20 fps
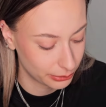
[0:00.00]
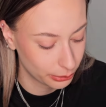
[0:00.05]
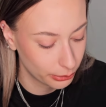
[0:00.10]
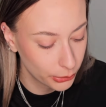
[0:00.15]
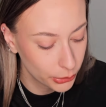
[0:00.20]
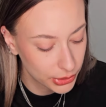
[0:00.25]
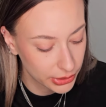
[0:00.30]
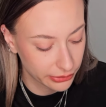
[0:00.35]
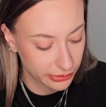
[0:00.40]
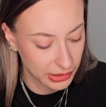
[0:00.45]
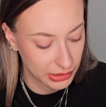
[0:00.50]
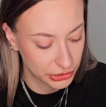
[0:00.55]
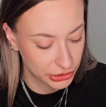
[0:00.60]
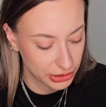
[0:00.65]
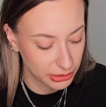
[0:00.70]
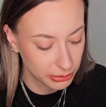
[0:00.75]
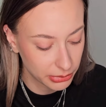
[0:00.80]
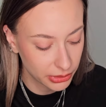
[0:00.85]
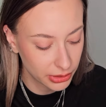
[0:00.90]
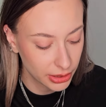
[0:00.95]
beautiful
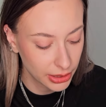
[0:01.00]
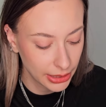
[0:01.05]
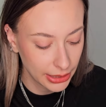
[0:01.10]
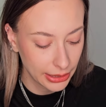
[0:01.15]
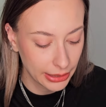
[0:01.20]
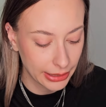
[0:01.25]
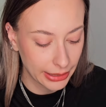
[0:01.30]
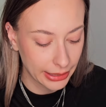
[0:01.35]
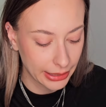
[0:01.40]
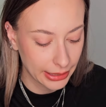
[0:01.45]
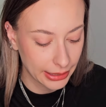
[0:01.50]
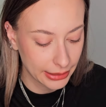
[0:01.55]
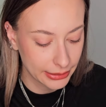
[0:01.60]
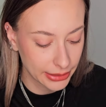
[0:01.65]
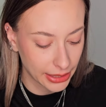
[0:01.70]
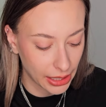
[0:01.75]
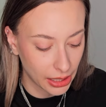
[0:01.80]
shimmer and